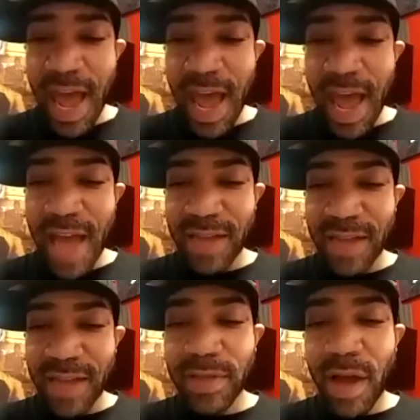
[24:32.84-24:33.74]

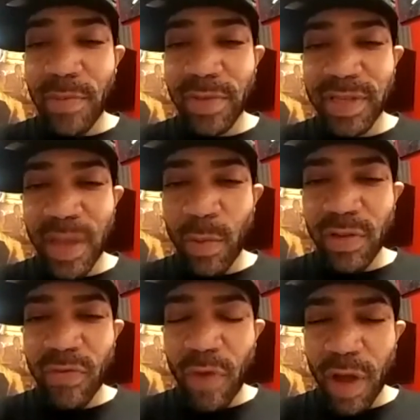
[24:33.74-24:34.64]
something's coming. Somebody's
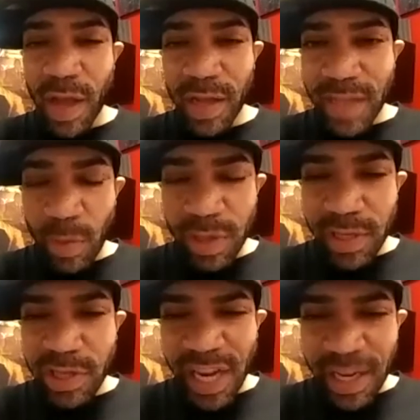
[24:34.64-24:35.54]
coming. Same
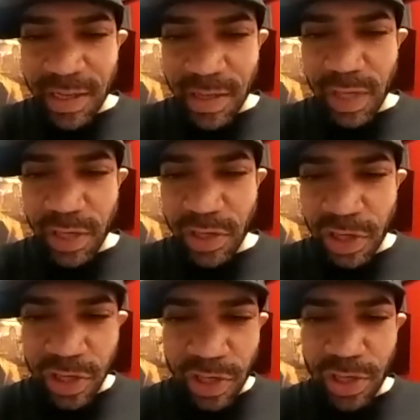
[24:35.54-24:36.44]
with the Jason with the
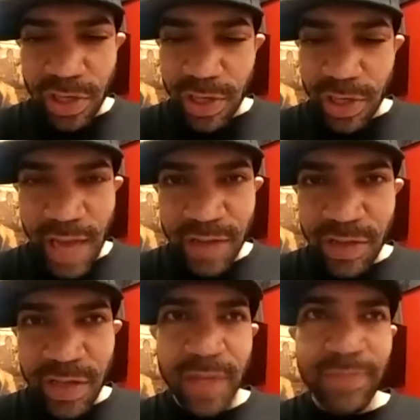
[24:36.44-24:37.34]
ch-ch-ch, that
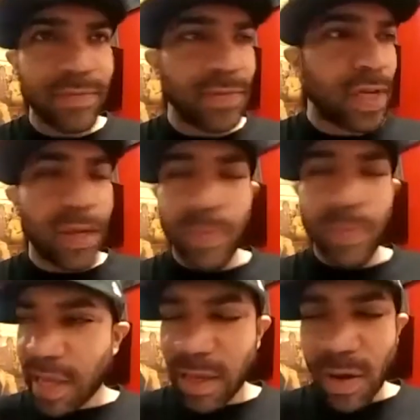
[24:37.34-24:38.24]
shit
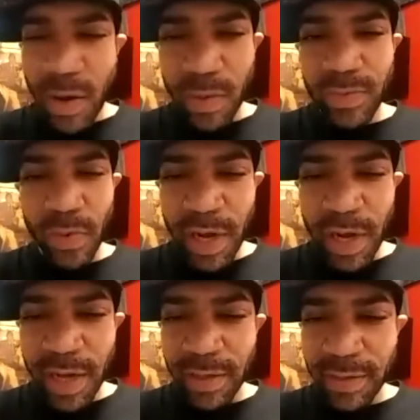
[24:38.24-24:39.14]
you'd be like, yo,
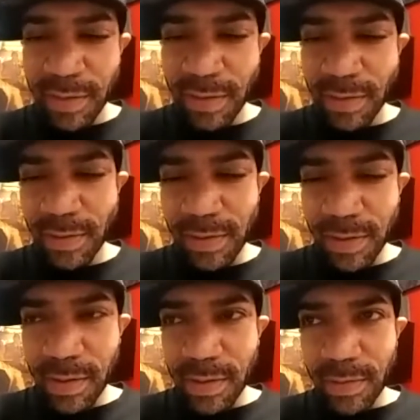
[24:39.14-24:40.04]
what?
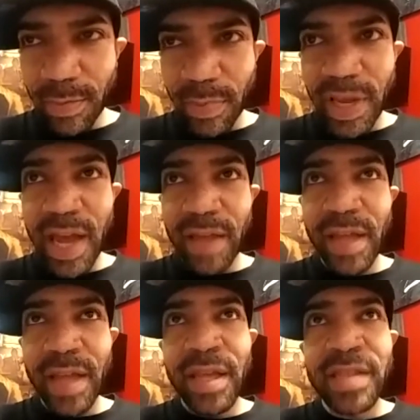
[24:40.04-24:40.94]
But yeah,
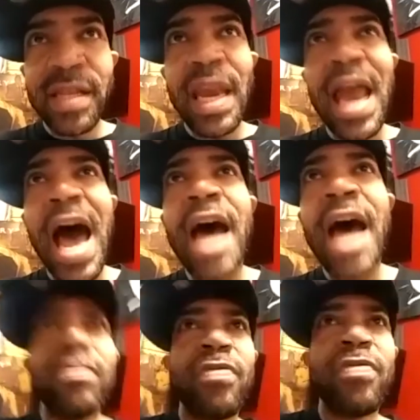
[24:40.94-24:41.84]
th- there's a lot
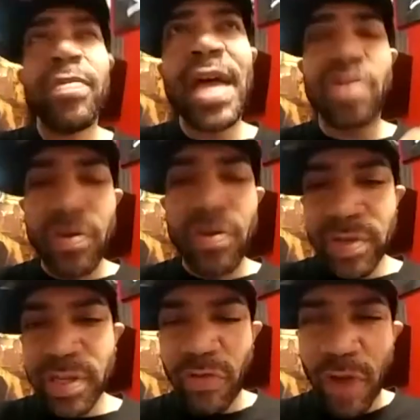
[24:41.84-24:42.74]
of them. That genre
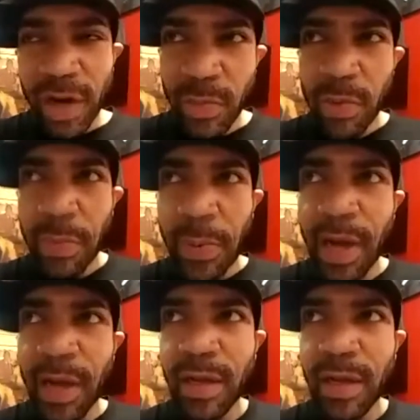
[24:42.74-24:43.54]
is incredible, but